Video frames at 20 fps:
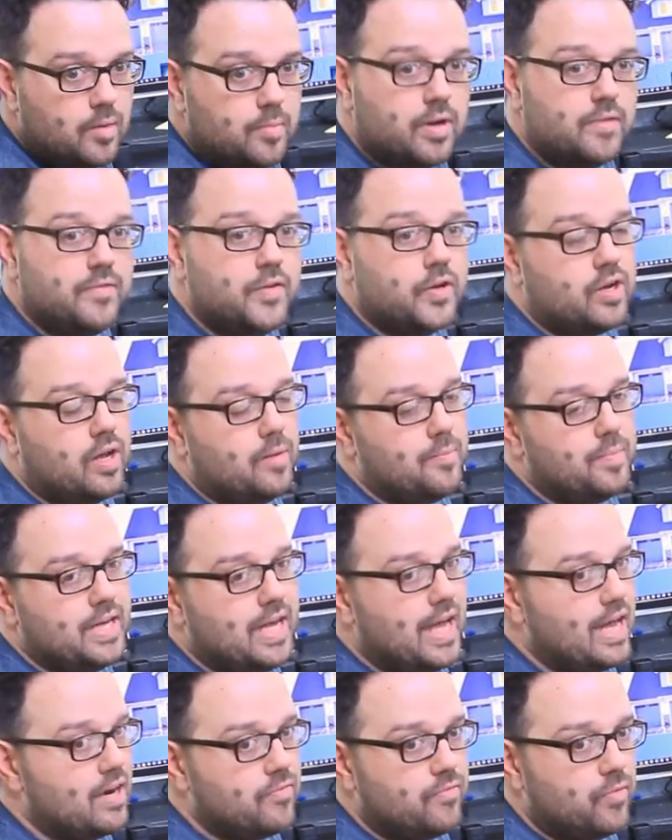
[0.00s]
But if your company
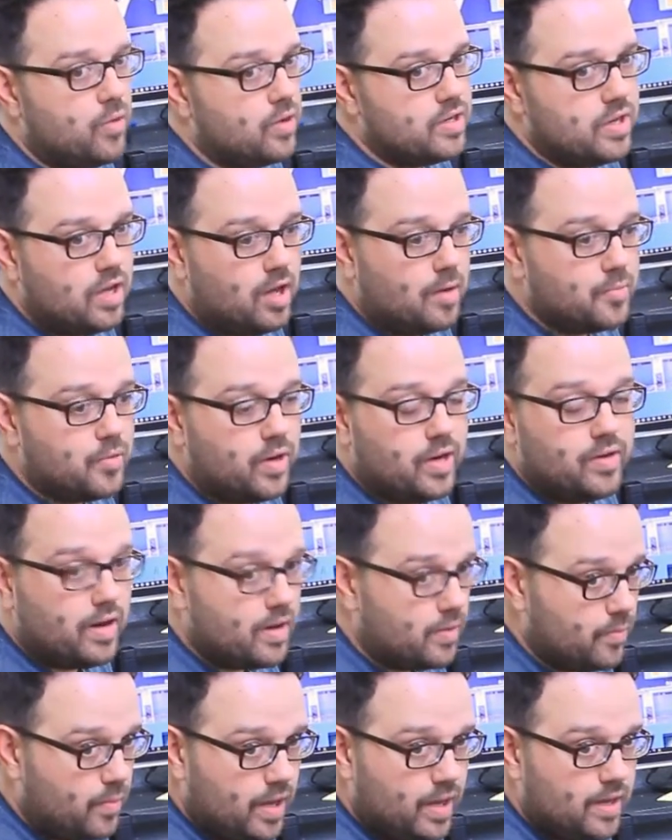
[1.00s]
can't afford to upgrade
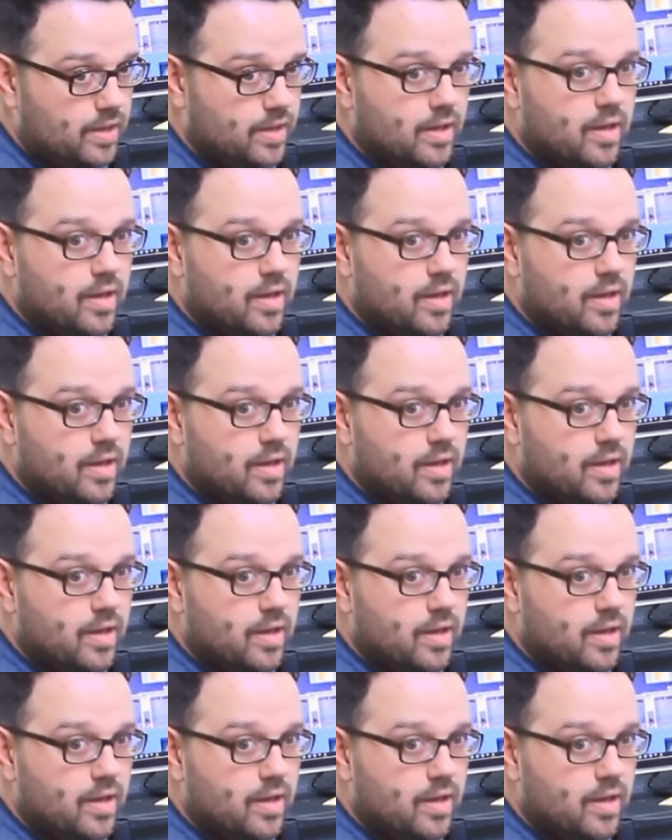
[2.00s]
right away,